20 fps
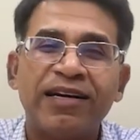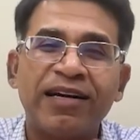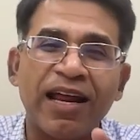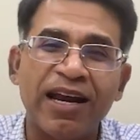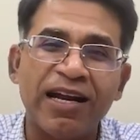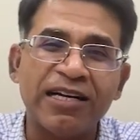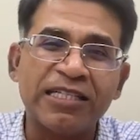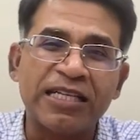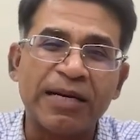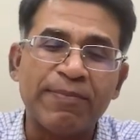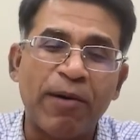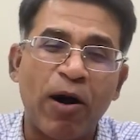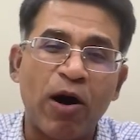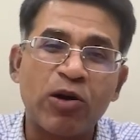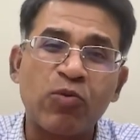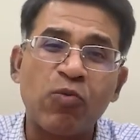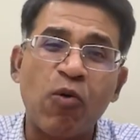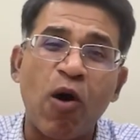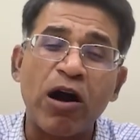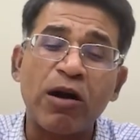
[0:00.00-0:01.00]
tell us
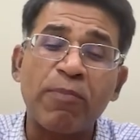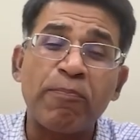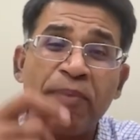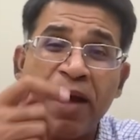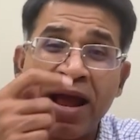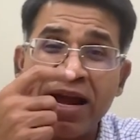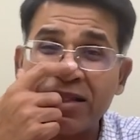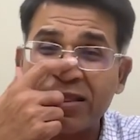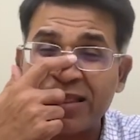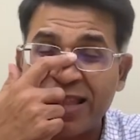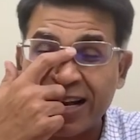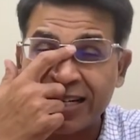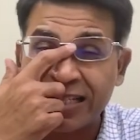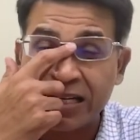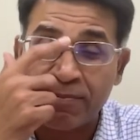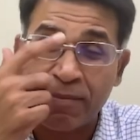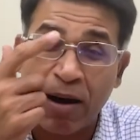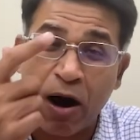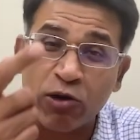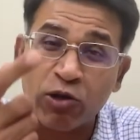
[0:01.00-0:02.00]
about what Penck
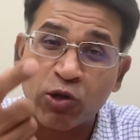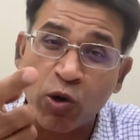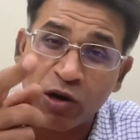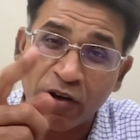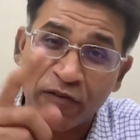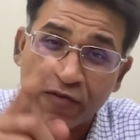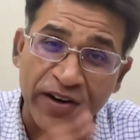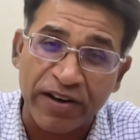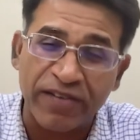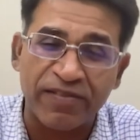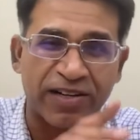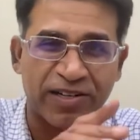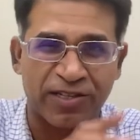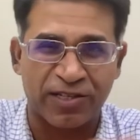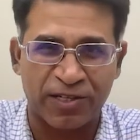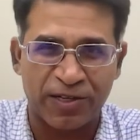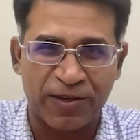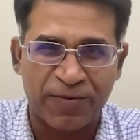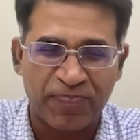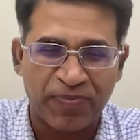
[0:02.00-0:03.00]
thinks about the role of
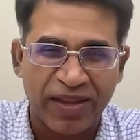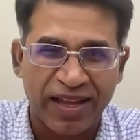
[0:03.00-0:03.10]
rivers.